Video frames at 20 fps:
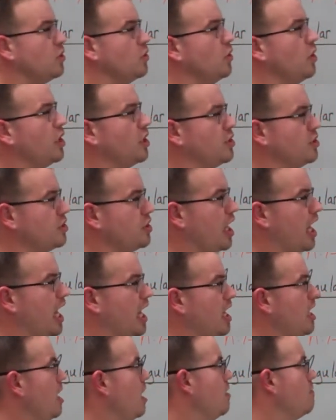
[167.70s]
you look and
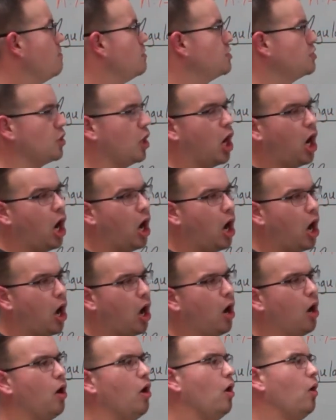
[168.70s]
say, Mr.
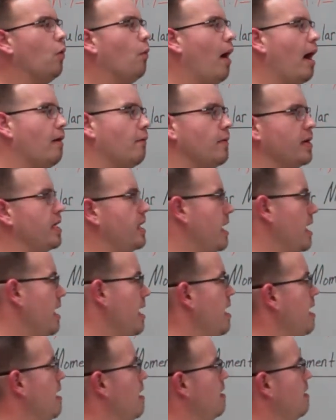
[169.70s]
Hall, why do we
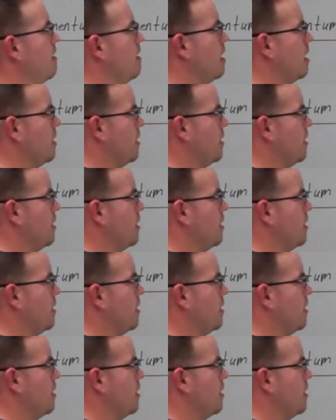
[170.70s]
care